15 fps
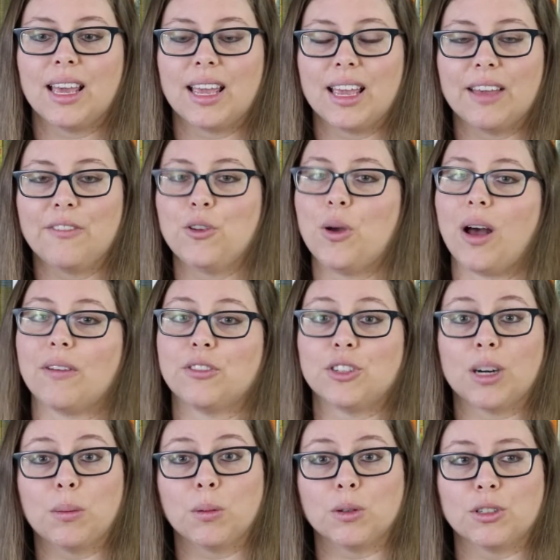if you have
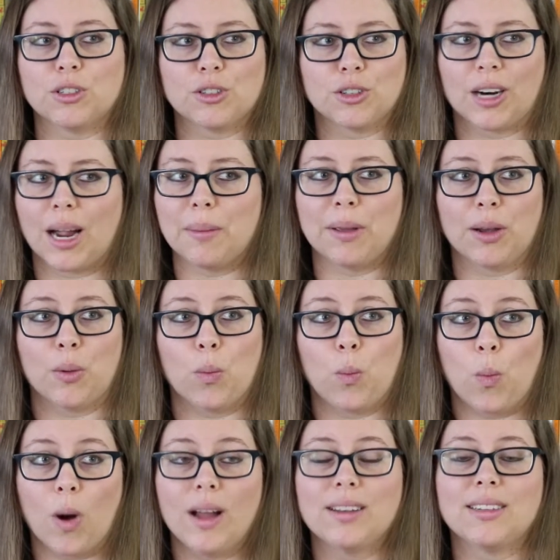trouble describing
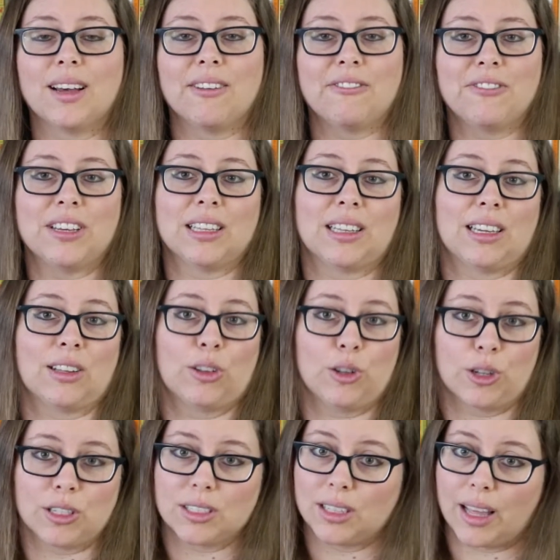what a feeling
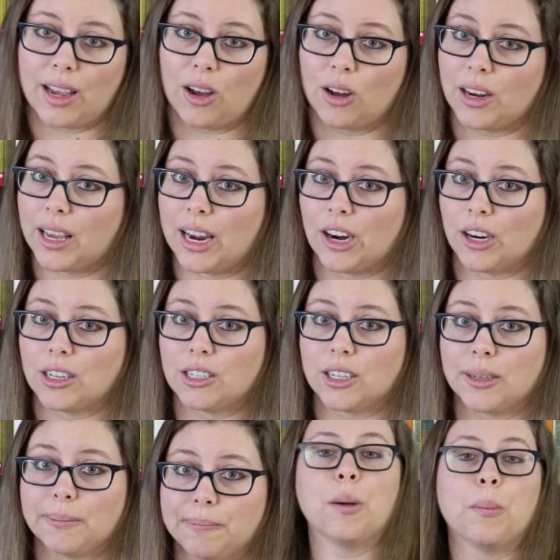looks like on a
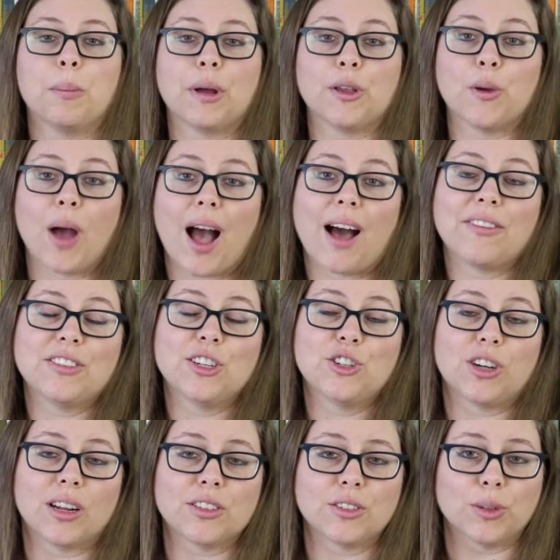character. But you have to
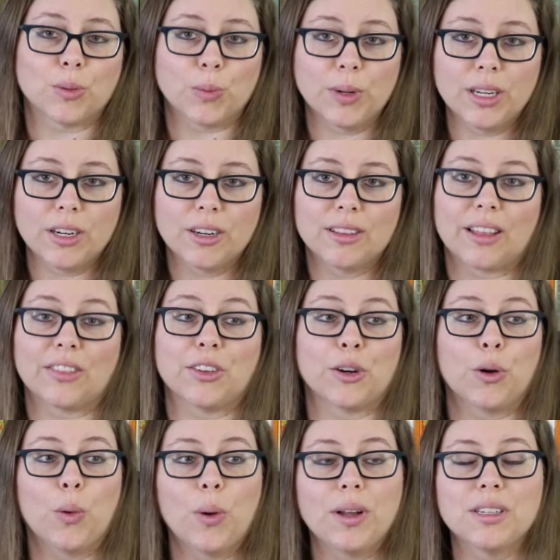trust your reader that they're
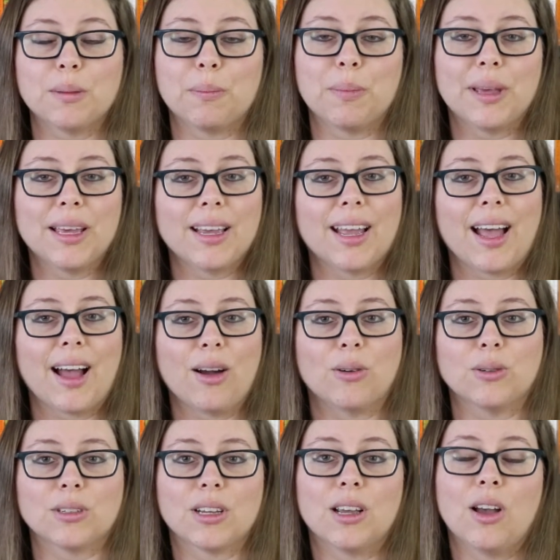going to pick
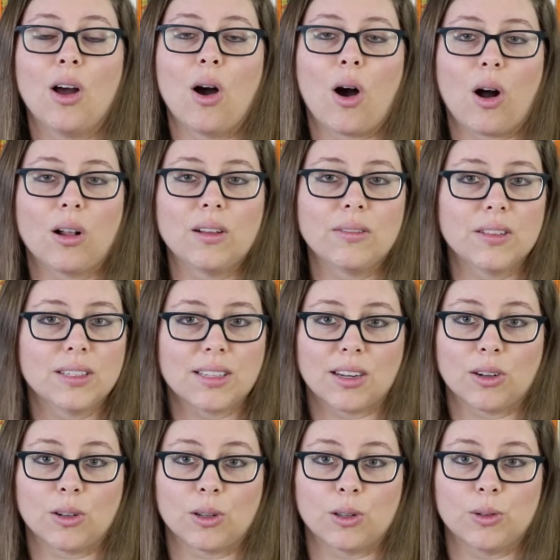out all of the
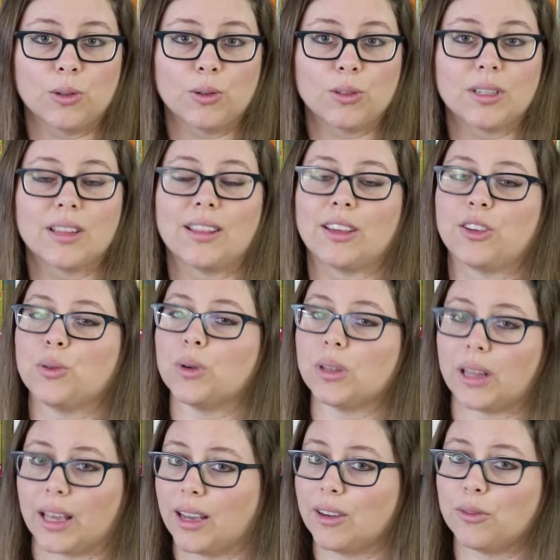subtle clues that you are
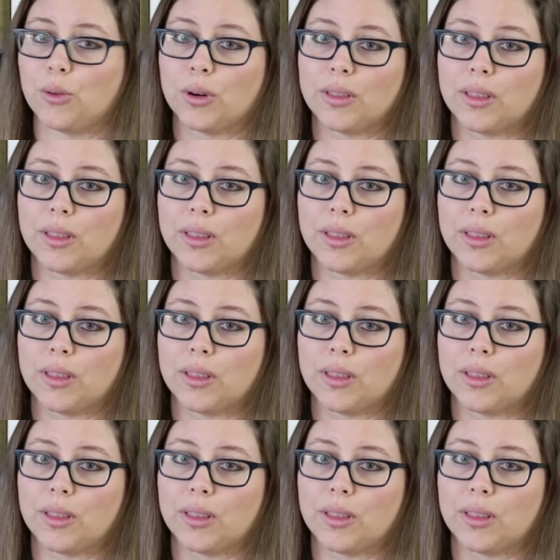laying for